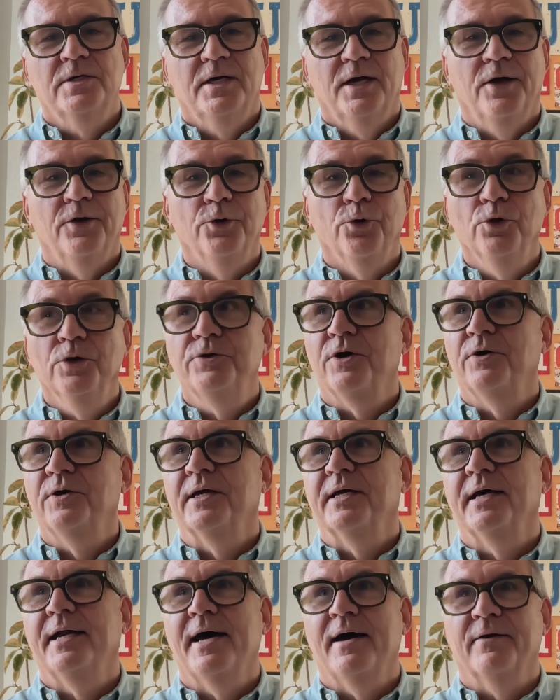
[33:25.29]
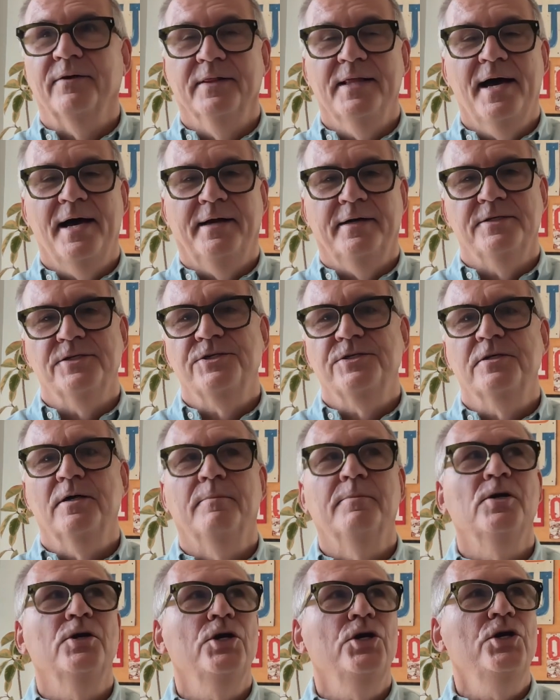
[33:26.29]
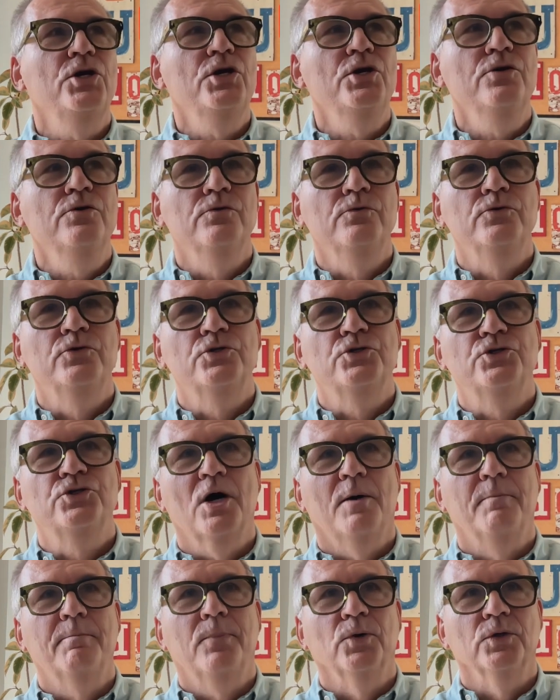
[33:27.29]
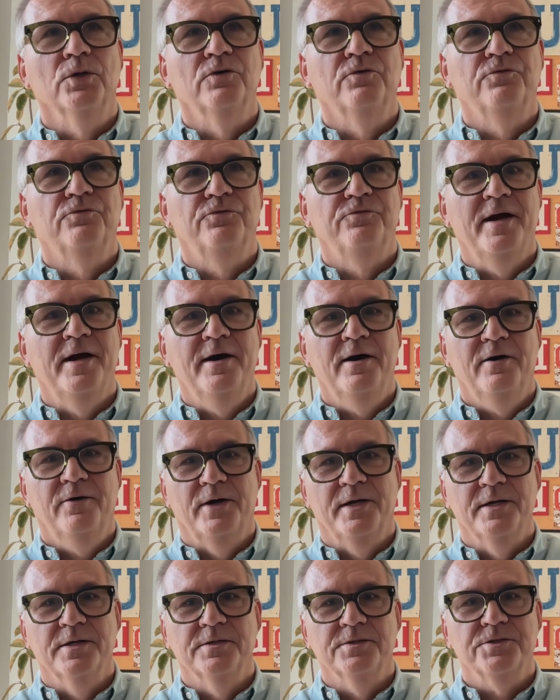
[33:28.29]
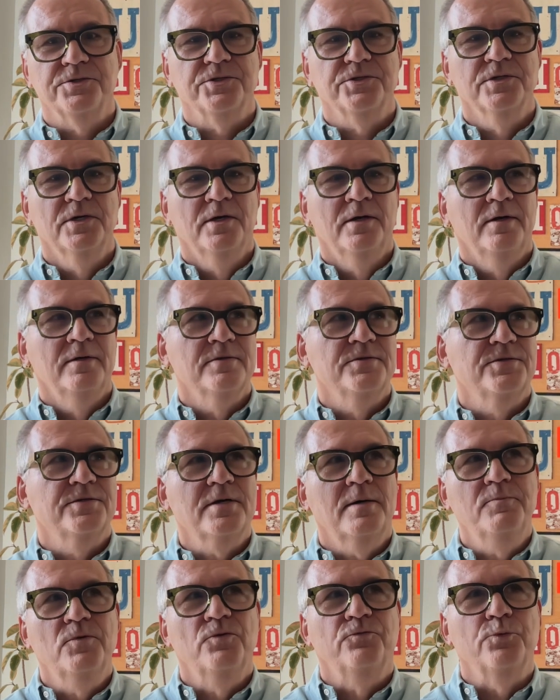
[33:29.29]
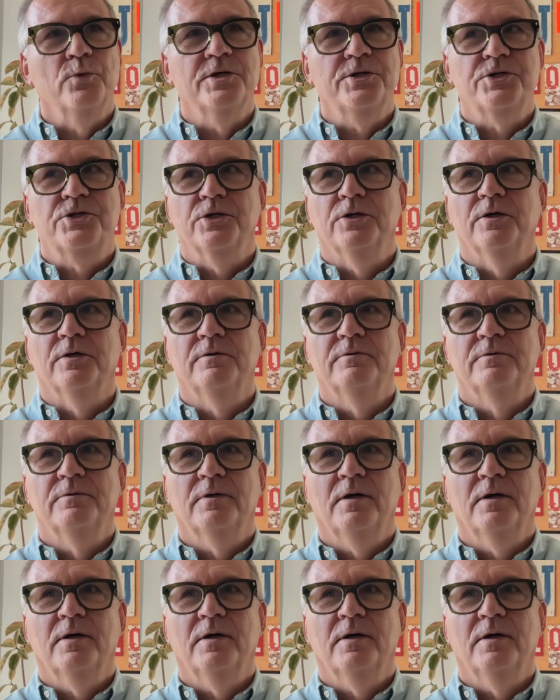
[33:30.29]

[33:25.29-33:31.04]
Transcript: And all you're going to get out of that is some huge jumble of variants, some of which are